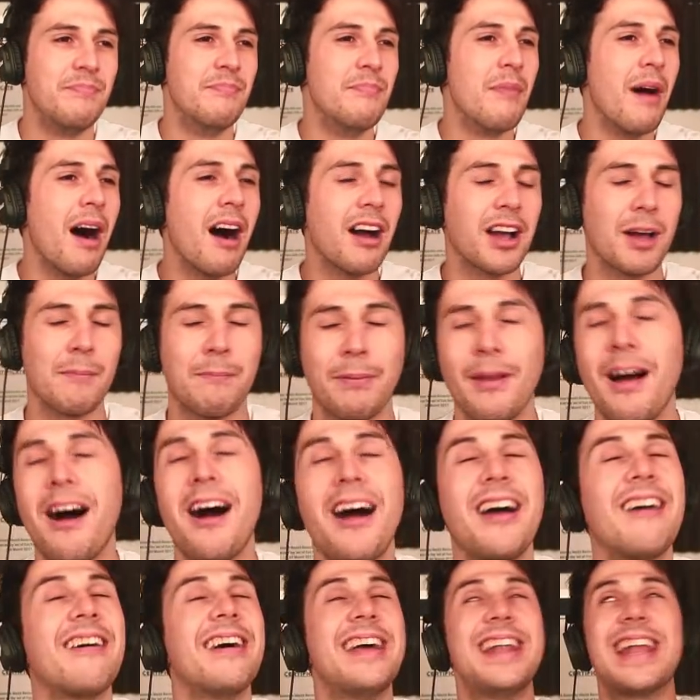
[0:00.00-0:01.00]

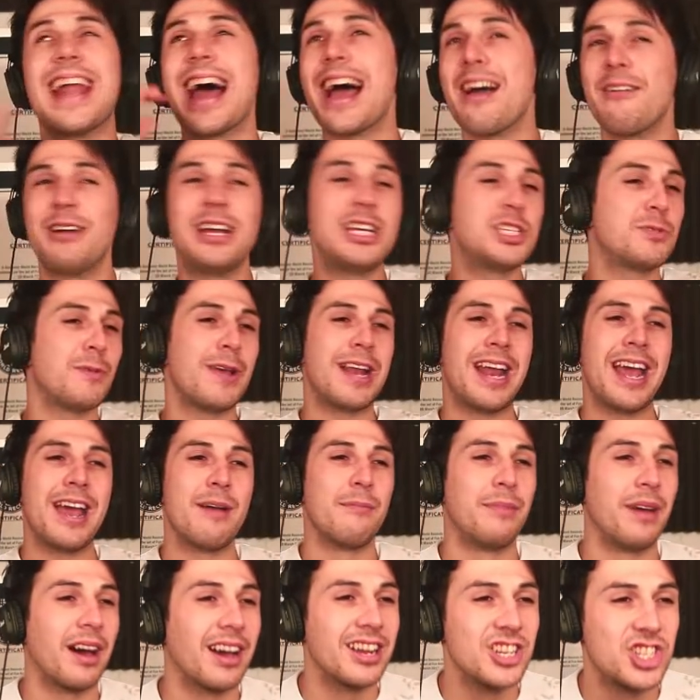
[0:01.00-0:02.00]
Markiplier, and now he's been
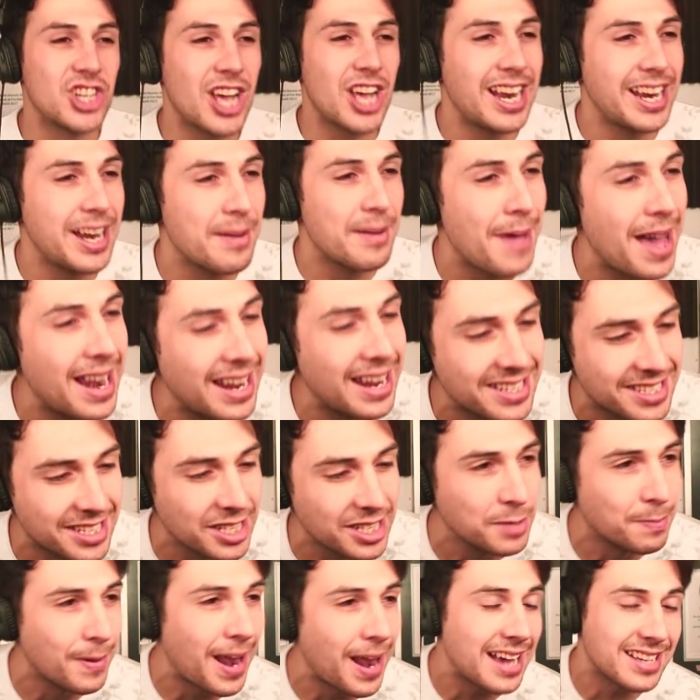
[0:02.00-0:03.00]
hit by a jelly to belly
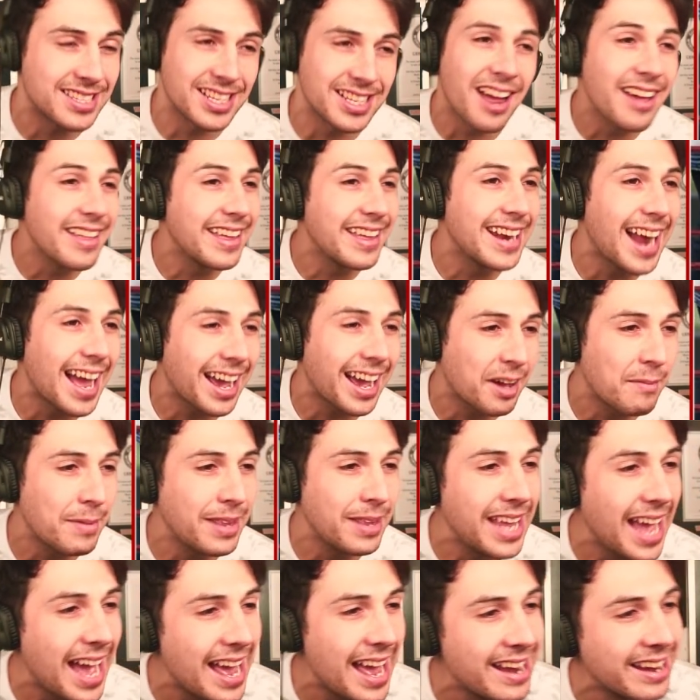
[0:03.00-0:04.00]
suplex, and I think that could be
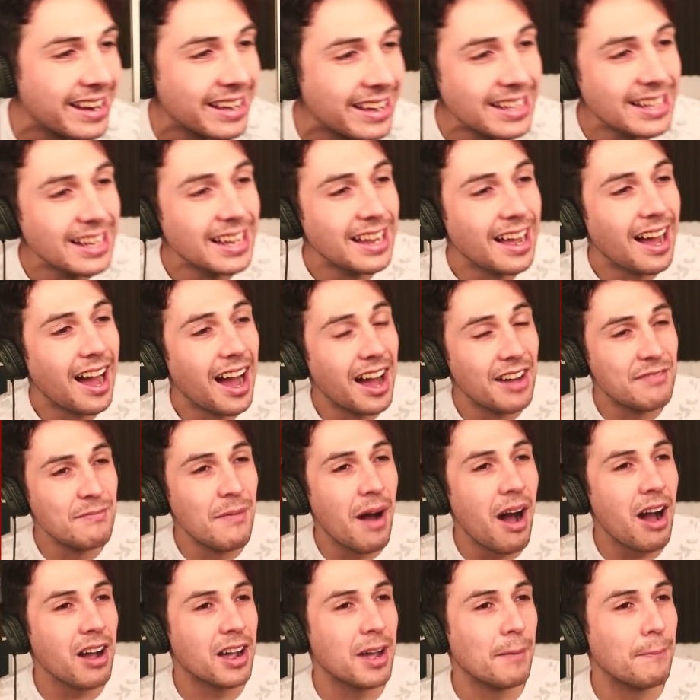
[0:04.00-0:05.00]
the end of
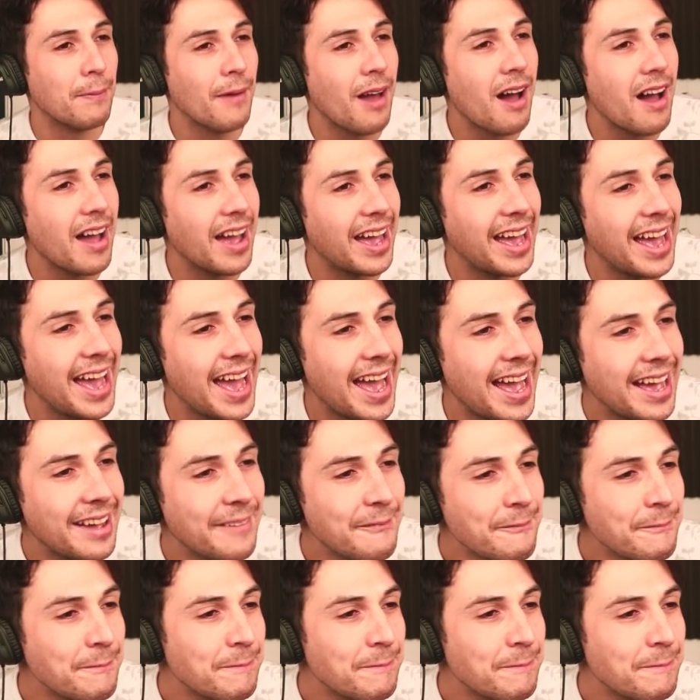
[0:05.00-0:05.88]
Markiplier here.